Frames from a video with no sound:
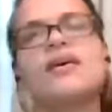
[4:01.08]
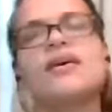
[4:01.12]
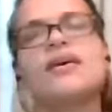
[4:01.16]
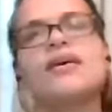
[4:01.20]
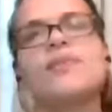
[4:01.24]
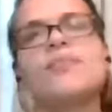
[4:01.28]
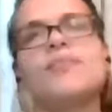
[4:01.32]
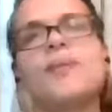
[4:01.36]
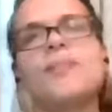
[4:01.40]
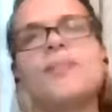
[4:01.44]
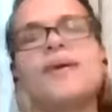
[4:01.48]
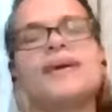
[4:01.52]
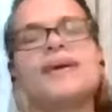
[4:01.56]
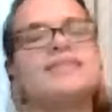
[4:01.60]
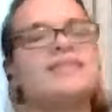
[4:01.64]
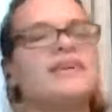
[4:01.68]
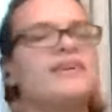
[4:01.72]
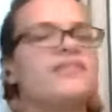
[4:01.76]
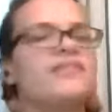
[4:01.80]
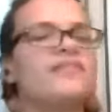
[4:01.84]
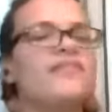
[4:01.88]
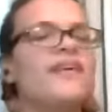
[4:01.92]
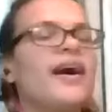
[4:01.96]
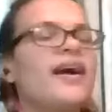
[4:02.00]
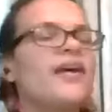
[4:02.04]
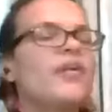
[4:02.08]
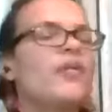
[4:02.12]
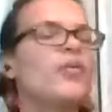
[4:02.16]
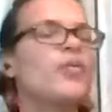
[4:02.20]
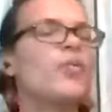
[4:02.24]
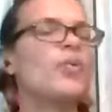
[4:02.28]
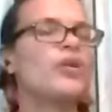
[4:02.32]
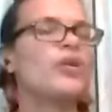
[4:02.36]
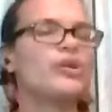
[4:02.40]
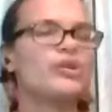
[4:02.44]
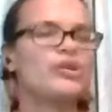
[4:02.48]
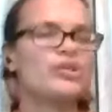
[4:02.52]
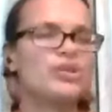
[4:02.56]
maybe identify the
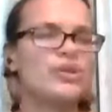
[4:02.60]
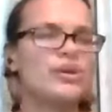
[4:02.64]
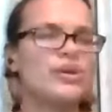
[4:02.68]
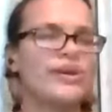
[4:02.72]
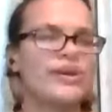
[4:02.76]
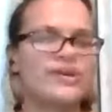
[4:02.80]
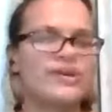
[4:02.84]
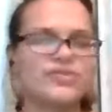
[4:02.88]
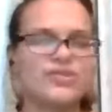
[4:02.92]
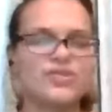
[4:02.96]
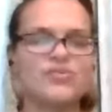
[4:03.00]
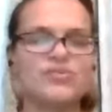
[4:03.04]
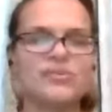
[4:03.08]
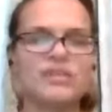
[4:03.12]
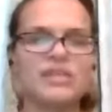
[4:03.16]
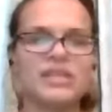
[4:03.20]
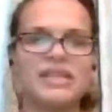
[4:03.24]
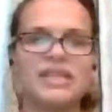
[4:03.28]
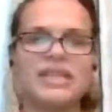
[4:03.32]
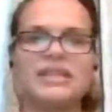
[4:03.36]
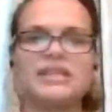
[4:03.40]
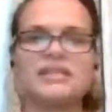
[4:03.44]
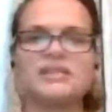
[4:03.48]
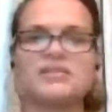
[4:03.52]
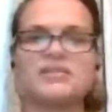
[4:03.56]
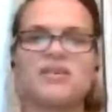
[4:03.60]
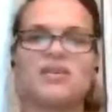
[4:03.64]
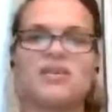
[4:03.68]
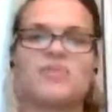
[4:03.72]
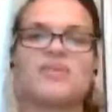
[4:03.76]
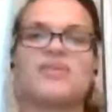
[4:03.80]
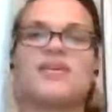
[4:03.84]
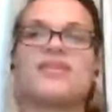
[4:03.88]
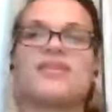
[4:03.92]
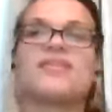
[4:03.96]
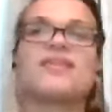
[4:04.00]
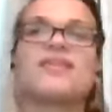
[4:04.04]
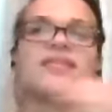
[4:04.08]
one or two areas you really need to start
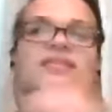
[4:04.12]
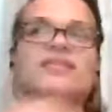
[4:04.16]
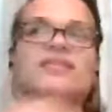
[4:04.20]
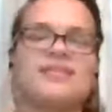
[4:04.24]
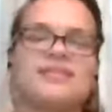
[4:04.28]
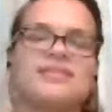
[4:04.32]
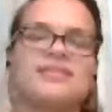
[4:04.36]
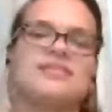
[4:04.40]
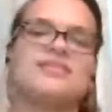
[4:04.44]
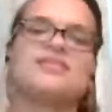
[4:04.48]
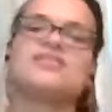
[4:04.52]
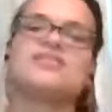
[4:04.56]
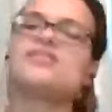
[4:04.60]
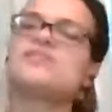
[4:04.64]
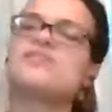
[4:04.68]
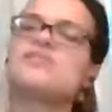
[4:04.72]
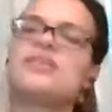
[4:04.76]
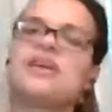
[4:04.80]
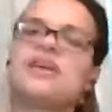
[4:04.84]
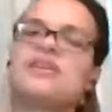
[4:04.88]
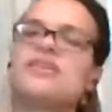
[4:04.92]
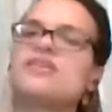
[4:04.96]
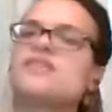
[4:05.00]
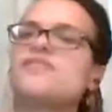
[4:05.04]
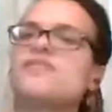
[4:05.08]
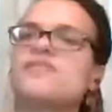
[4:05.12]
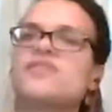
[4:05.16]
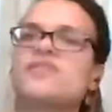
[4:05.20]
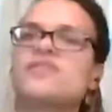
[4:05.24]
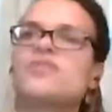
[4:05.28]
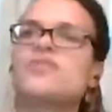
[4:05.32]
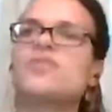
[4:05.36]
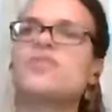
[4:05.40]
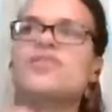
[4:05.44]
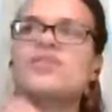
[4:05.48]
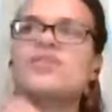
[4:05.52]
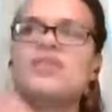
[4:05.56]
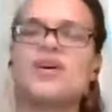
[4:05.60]
with, and then listen to an interview
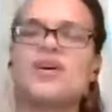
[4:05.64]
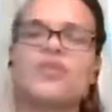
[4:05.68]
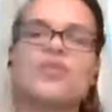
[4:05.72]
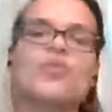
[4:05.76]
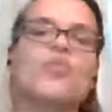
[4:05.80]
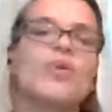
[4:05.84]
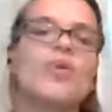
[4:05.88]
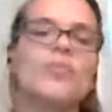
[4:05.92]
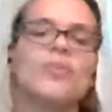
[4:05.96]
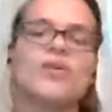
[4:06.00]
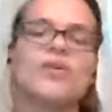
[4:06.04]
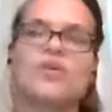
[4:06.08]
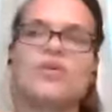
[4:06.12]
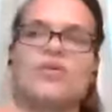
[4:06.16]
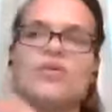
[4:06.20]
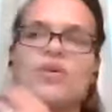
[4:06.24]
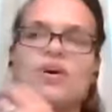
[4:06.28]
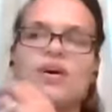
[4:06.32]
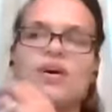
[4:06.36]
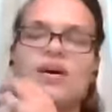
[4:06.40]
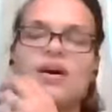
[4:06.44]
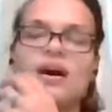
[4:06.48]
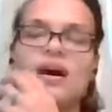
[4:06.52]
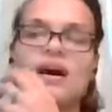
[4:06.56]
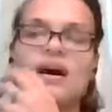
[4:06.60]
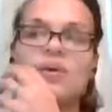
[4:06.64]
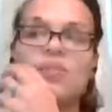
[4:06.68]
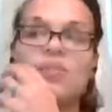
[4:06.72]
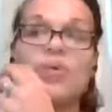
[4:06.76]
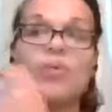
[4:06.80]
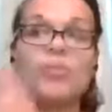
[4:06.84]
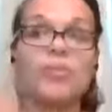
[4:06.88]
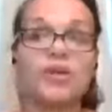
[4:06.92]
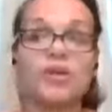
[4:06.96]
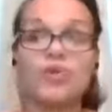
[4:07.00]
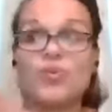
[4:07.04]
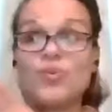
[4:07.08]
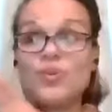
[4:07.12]
with another woman who, uh,
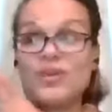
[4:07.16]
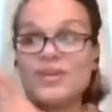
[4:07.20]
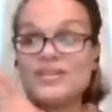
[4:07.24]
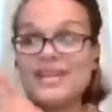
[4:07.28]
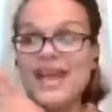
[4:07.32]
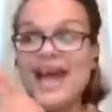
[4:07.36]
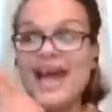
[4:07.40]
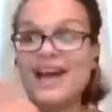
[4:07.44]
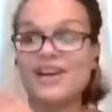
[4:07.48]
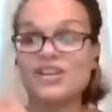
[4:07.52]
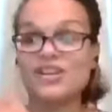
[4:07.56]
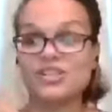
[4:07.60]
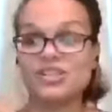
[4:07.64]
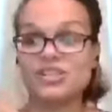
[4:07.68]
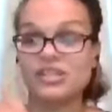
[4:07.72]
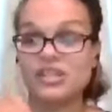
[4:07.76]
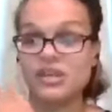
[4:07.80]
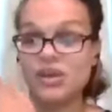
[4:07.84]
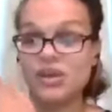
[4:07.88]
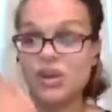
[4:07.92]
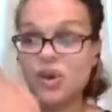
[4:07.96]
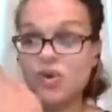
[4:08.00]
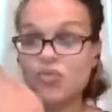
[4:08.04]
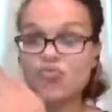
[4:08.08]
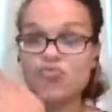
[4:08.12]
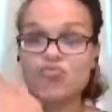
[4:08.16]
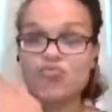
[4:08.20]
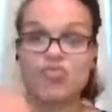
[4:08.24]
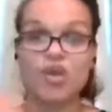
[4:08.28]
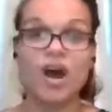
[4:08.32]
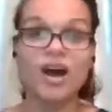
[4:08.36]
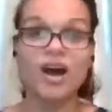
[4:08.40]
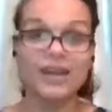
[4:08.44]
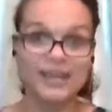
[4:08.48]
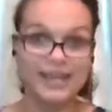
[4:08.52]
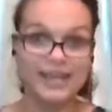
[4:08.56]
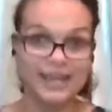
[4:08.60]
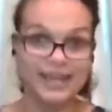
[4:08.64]
woman who is actually
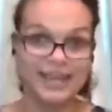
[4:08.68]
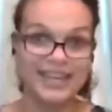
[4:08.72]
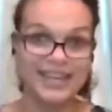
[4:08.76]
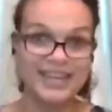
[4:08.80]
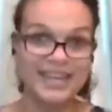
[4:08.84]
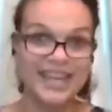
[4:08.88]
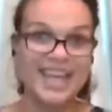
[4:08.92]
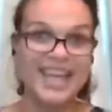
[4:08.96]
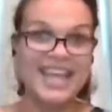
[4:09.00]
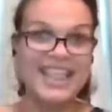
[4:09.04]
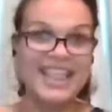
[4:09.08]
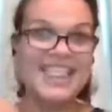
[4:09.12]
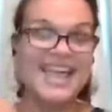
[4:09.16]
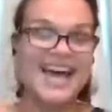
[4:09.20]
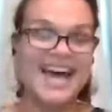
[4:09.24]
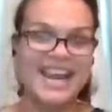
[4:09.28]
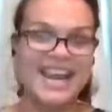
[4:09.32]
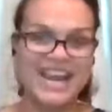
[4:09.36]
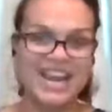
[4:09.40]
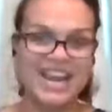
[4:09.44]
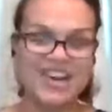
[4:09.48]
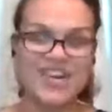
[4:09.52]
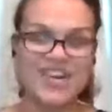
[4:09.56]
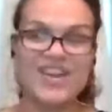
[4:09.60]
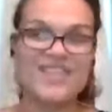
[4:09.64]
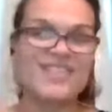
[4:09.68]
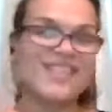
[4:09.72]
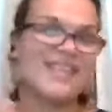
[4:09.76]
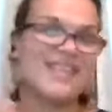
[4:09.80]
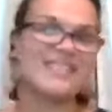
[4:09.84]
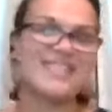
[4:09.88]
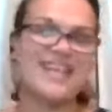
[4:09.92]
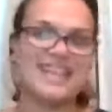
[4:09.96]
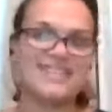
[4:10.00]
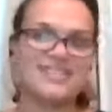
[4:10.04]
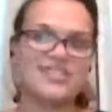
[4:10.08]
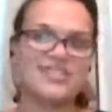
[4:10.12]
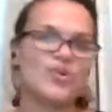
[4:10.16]
rocking it in that area, like
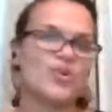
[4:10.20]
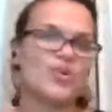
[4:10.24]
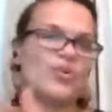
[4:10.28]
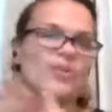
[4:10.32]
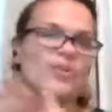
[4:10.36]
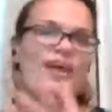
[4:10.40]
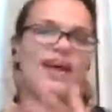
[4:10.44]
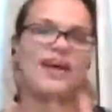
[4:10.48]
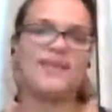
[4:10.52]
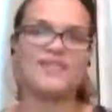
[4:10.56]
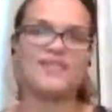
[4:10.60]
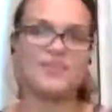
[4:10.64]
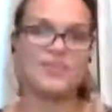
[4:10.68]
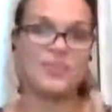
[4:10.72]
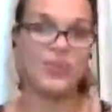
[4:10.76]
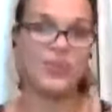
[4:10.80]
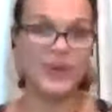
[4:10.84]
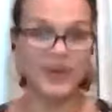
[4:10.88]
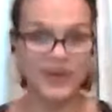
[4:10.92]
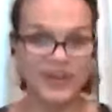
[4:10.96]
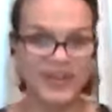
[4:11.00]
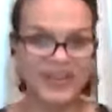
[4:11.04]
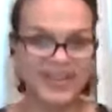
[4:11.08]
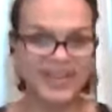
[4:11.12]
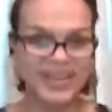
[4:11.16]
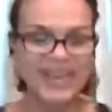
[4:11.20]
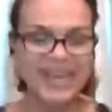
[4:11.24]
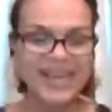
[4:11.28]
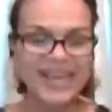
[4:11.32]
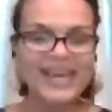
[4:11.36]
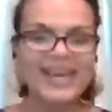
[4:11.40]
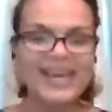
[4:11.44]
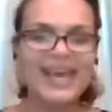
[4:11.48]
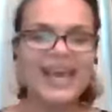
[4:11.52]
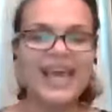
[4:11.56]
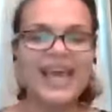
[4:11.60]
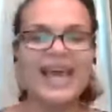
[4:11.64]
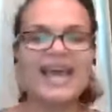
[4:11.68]
that's her life's work,
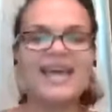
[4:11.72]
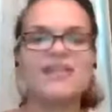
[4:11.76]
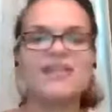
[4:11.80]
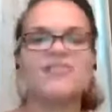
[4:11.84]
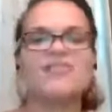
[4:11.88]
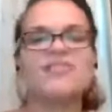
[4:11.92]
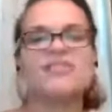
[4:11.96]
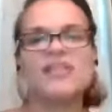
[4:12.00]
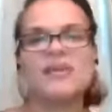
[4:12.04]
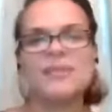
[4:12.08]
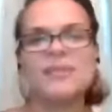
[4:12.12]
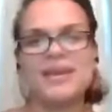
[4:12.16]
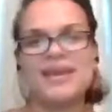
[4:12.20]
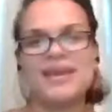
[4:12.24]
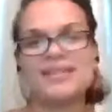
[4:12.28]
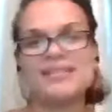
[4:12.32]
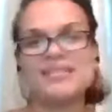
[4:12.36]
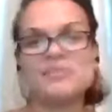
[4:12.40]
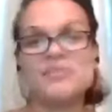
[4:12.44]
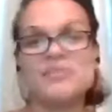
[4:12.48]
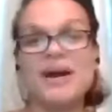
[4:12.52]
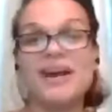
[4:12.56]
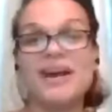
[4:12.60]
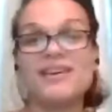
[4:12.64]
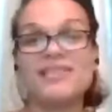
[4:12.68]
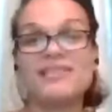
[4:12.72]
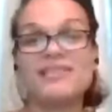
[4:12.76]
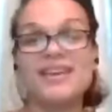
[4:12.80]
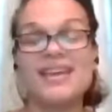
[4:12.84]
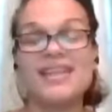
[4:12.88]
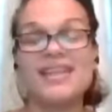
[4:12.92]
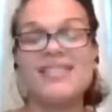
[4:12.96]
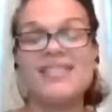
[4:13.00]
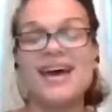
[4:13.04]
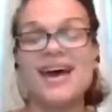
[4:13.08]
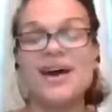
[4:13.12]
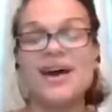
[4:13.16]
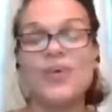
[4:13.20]
and really be inspired
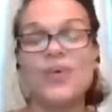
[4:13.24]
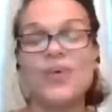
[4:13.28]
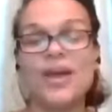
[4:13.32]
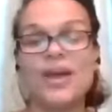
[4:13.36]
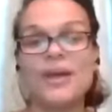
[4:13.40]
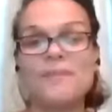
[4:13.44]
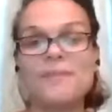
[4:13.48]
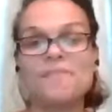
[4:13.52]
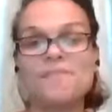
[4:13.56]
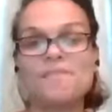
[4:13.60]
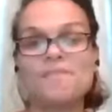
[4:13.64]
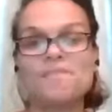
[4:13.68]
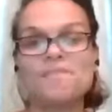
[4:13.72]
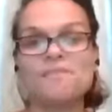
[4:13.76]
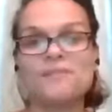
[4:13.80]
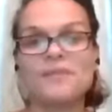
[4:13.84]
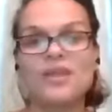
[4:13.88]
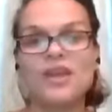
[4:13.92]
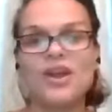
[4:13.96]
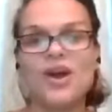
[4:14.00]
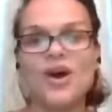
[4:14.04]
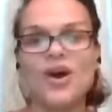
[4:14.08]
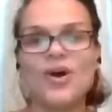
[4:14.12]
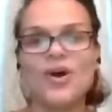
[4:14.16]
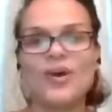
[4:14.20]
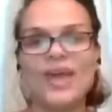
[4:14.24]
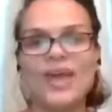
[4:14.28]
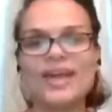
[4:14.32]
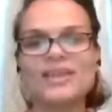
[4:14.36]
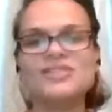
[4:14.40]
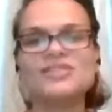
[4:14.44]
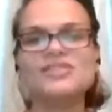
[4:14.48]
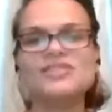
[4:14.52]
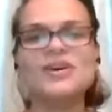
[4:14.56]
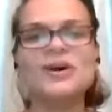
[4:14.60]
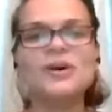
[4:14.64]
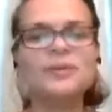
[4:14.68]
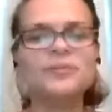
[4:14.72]
in that way. Okay,
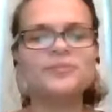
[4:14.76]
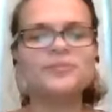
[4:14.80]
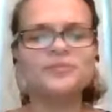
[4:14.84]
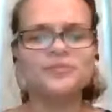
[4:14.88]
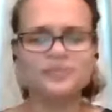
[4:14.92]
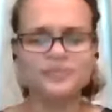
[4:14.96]
so